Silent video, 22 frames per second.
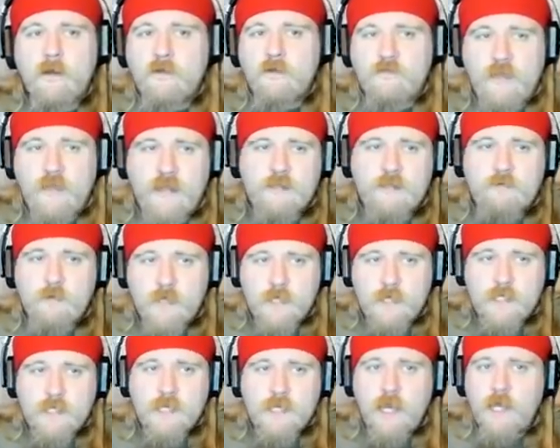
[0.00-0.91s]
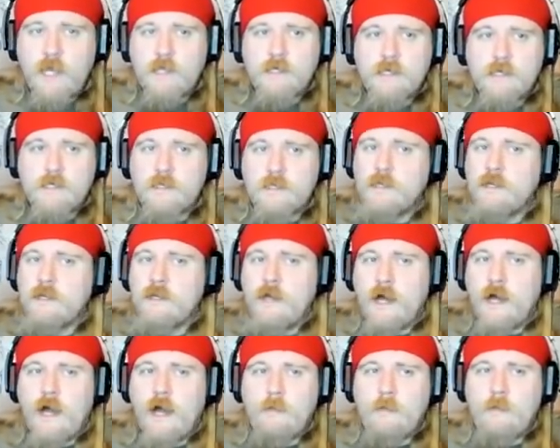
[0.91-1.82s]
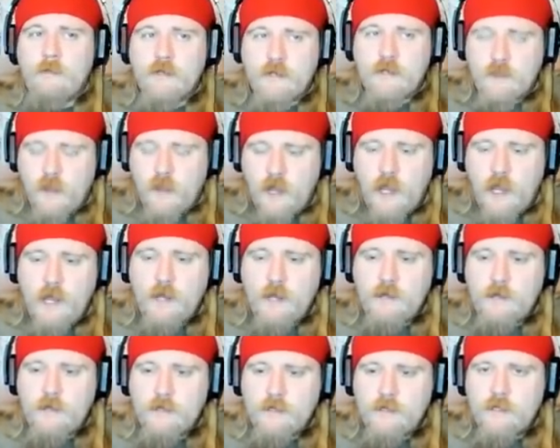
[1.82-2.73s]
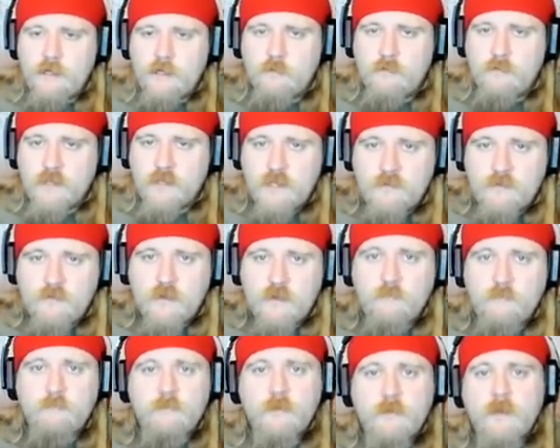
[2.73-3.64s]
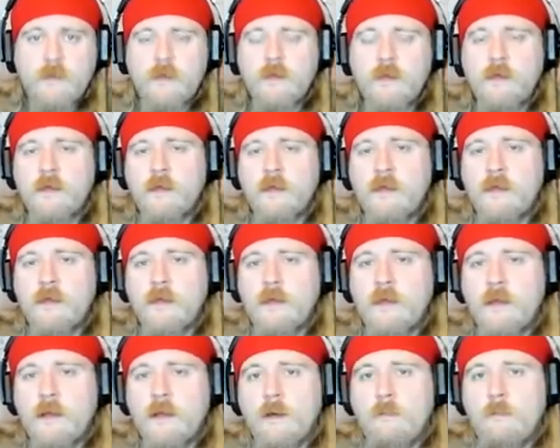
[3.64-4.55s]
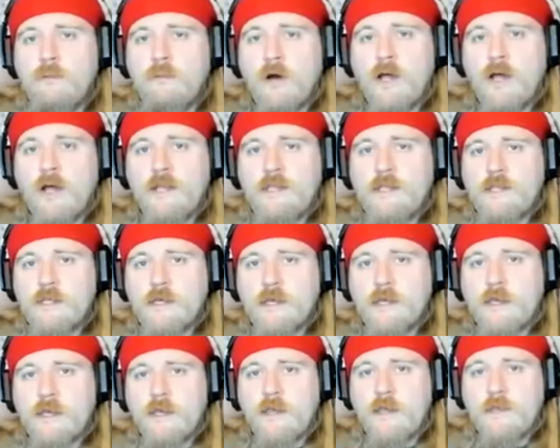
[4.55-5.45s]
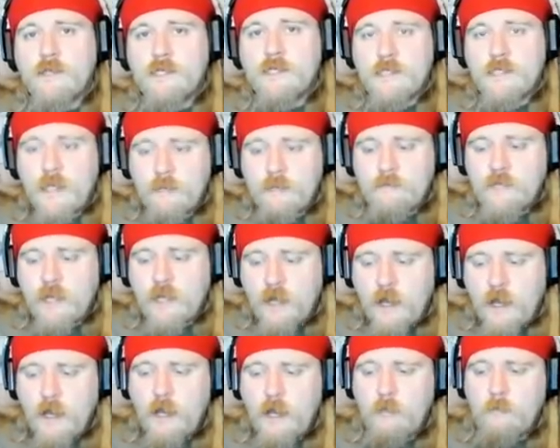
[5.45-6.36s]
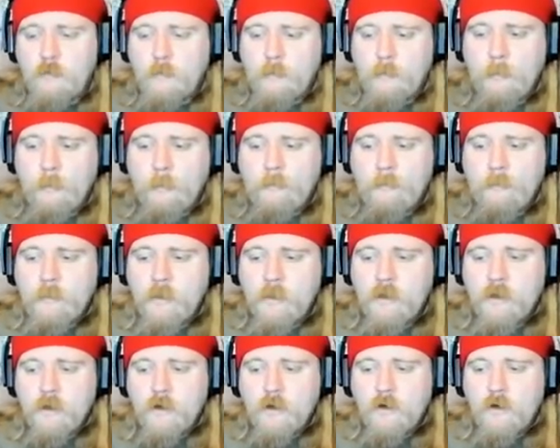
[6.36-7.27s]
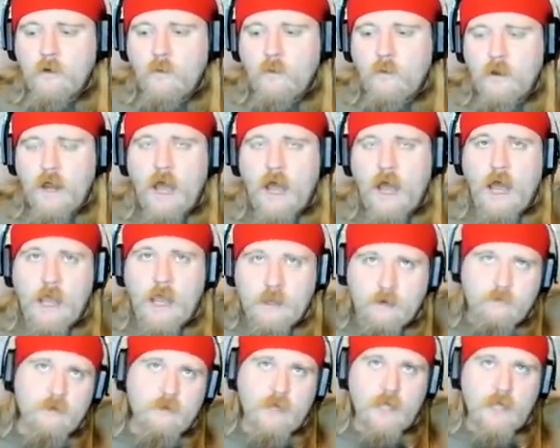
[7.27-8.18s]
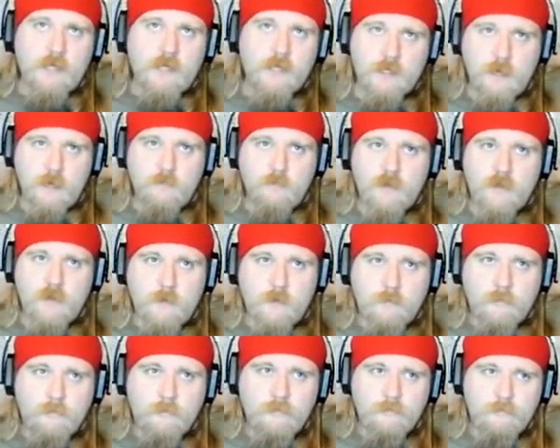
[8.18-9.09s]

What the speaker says: know, if that's what he says, then I'm inclined to believe him. But at the same time, when I create something